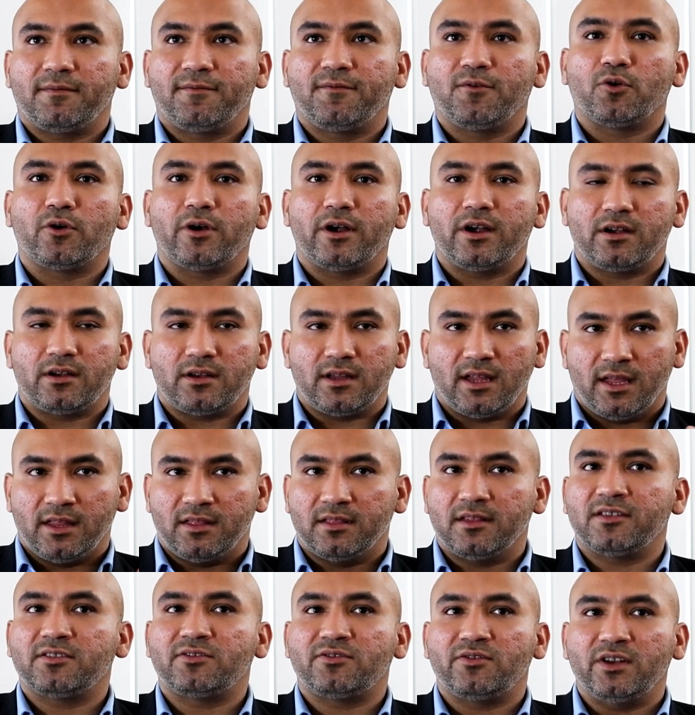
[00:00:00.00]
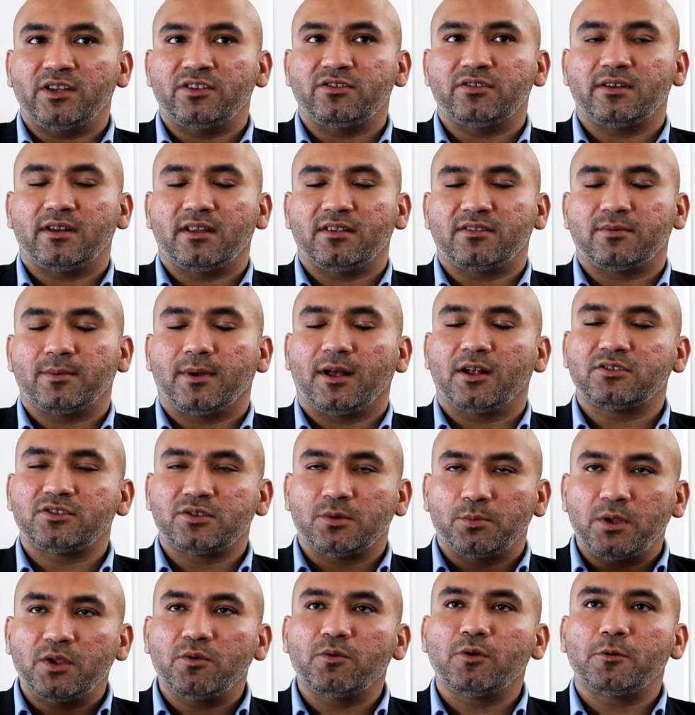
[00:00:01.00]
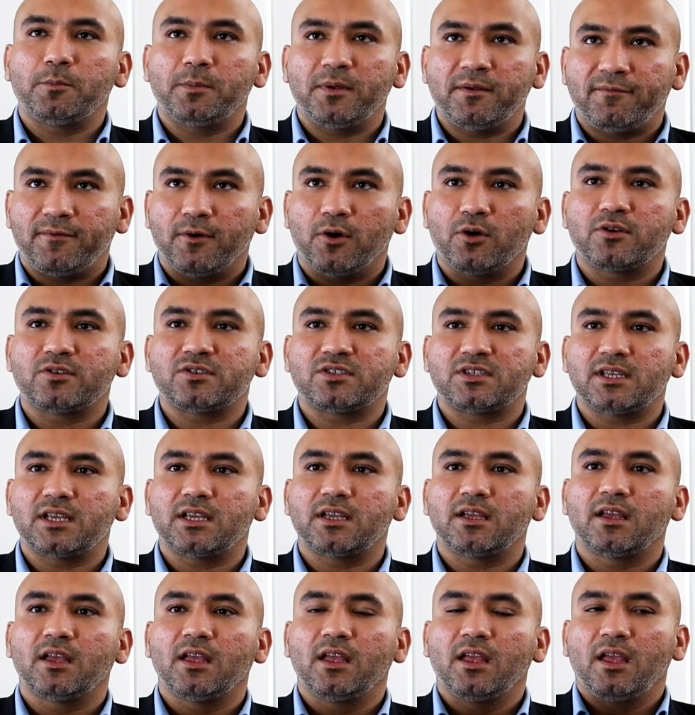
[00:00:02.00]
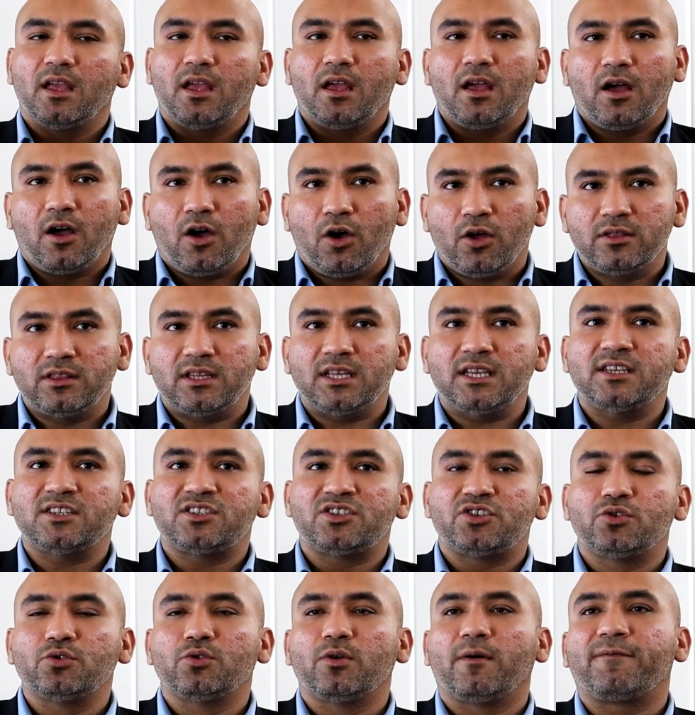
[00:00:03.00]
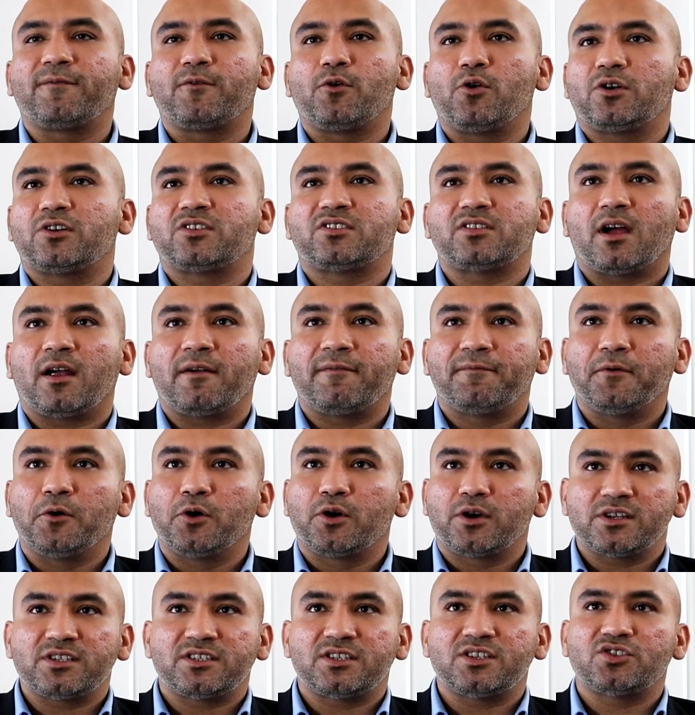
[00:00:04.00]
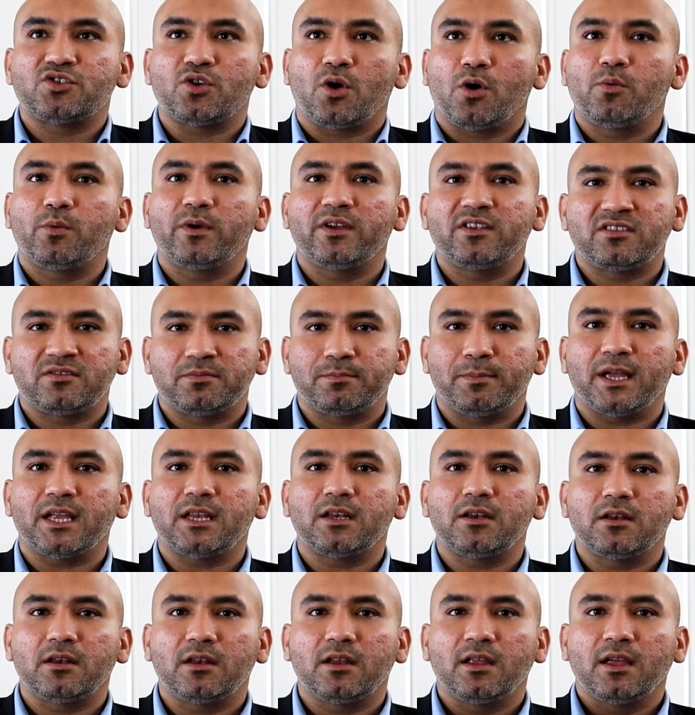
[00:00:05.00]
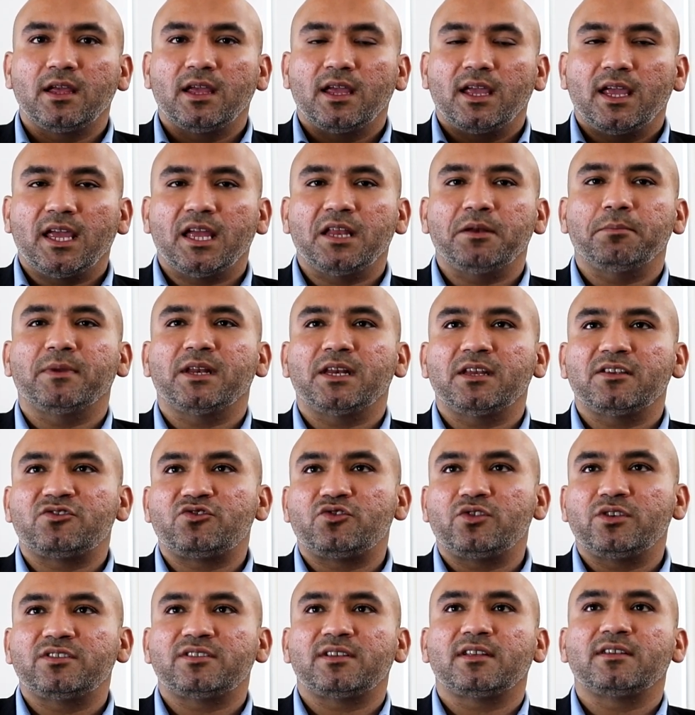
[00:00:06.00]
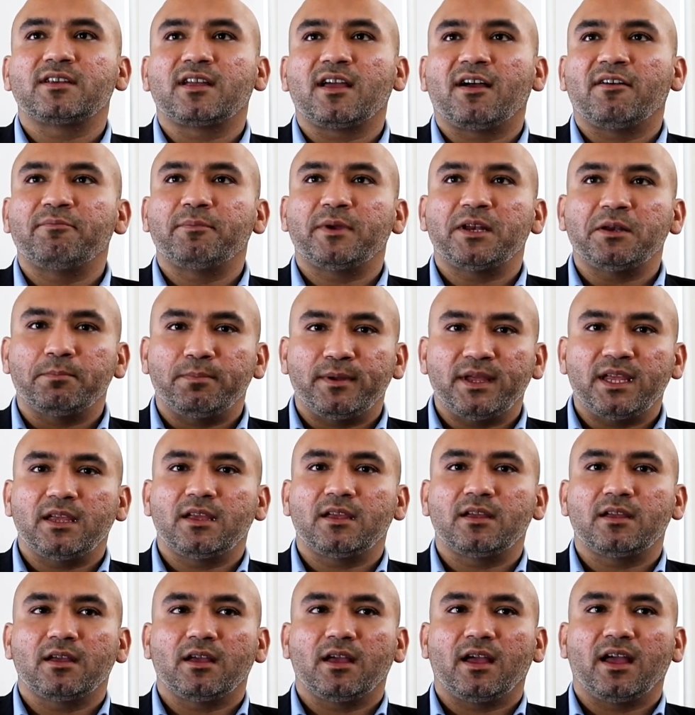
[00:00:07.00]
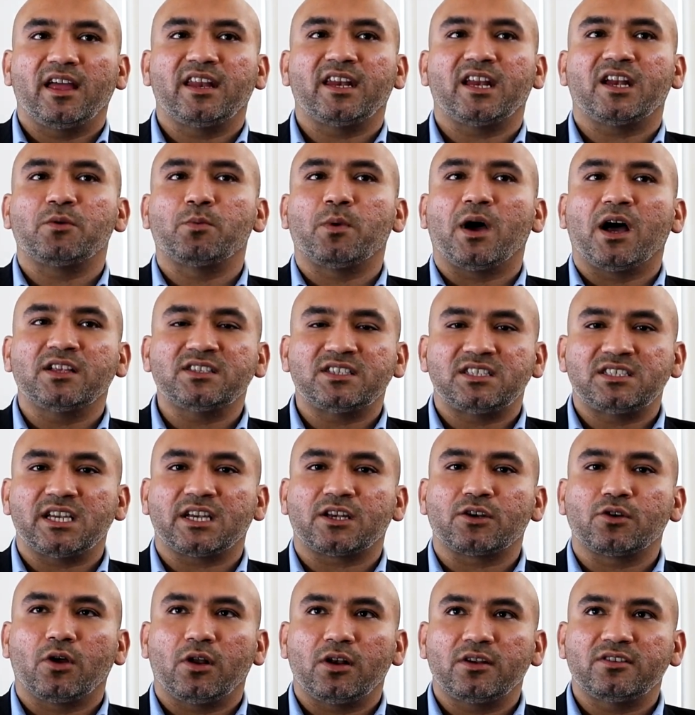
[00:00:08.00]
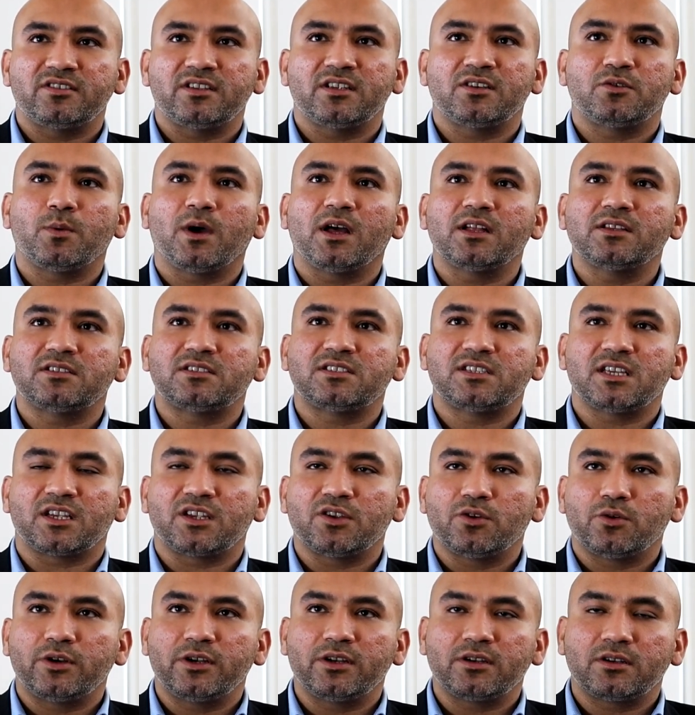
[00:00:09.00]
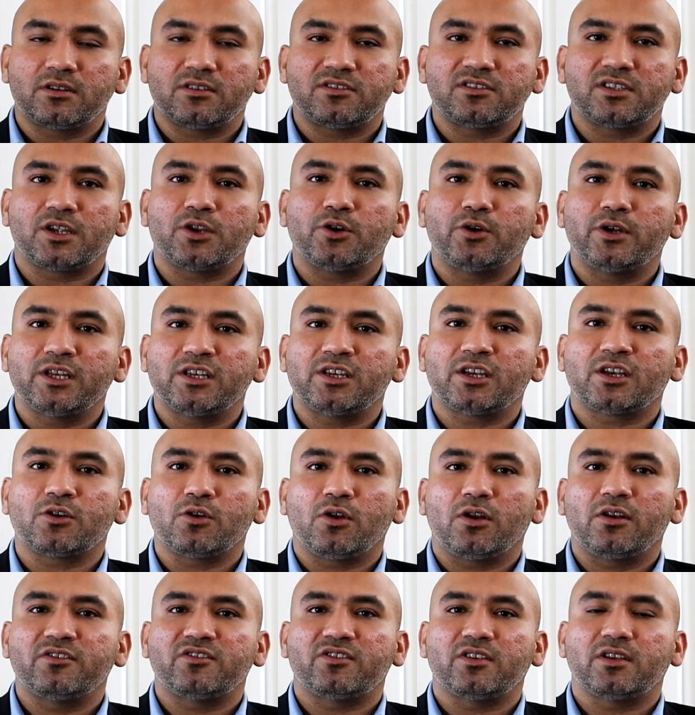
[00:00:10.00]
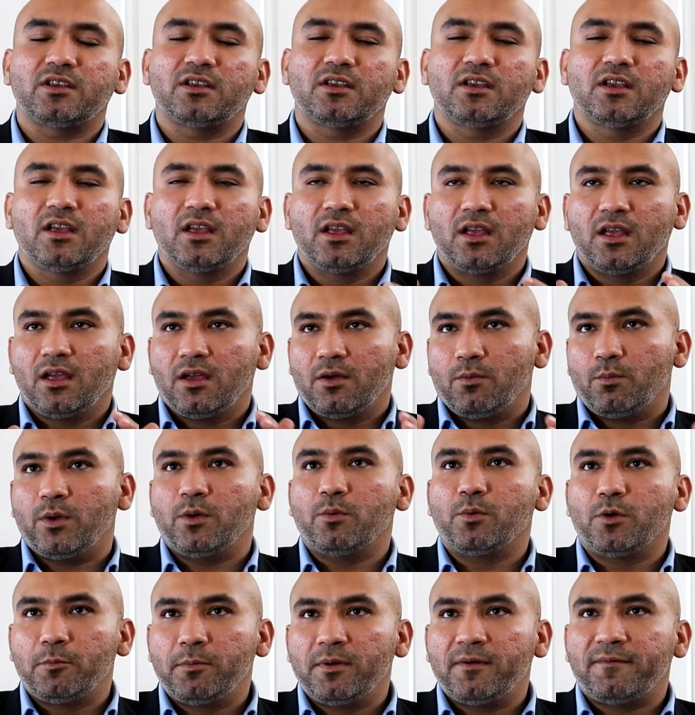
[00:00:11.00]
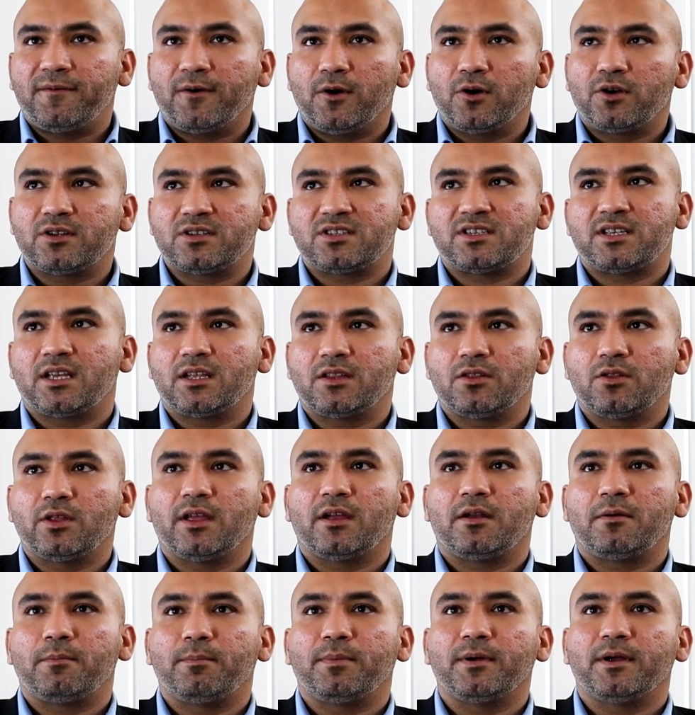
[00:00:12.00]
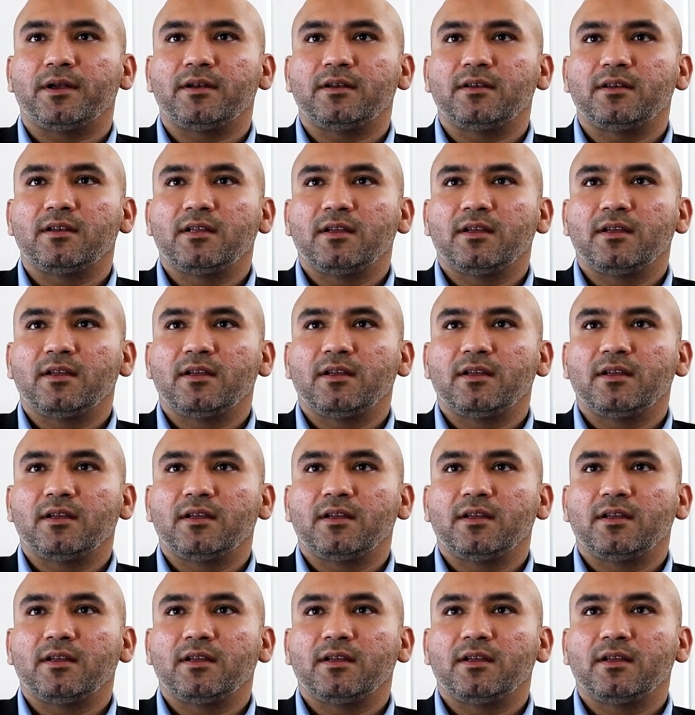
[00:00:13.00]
for it in this region as well. So we will be focusing on these two. Of course, our focus has always been in ministries and government, being an advanced technology, advanced security technology. We will be focusing there, but